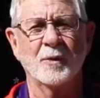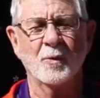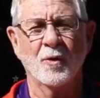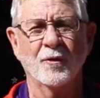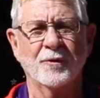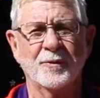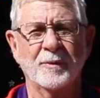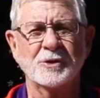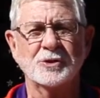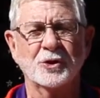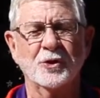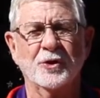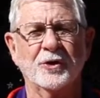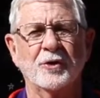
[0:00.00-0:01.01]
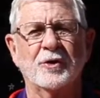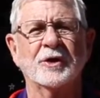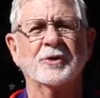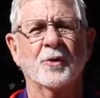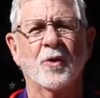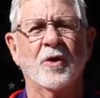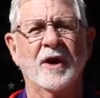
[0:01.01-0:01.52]
we want to be sure you
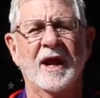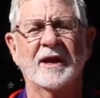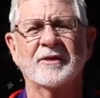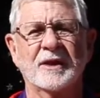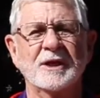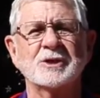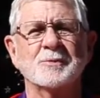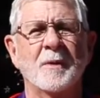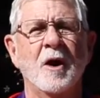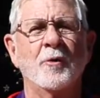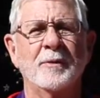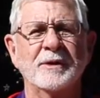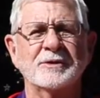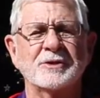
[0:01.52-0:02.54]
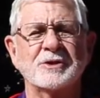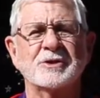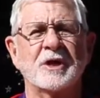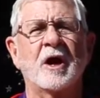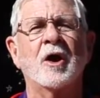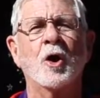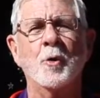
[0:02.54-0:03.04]
get the word out that these small businesses
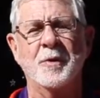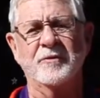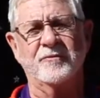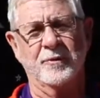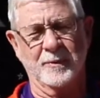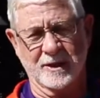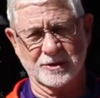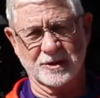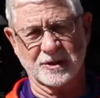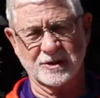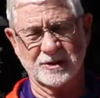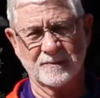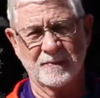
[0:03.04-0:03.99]
are open for business.